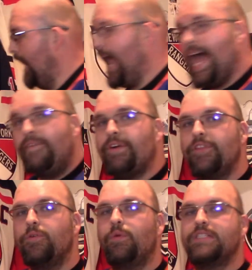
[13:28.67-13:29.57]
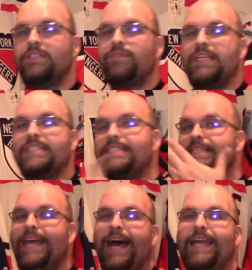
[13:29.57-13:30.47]
have other ones of this,
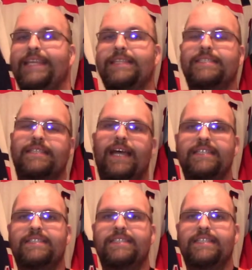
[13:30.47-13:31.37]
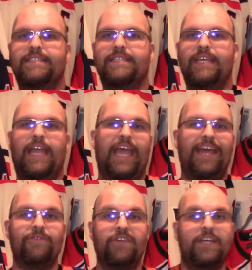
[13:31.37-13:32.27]
not in the size 60.
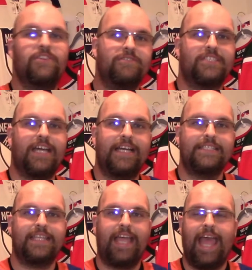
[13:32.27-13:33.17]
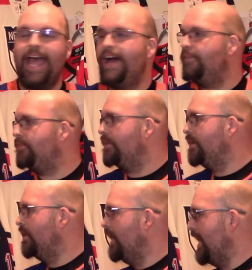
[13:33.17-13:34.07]
Every other size they have
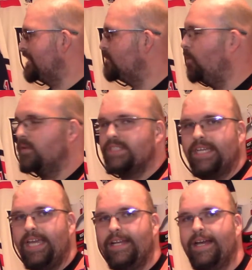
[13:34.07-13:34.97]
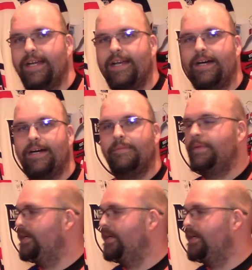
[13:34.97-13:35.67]
at sportsk.com.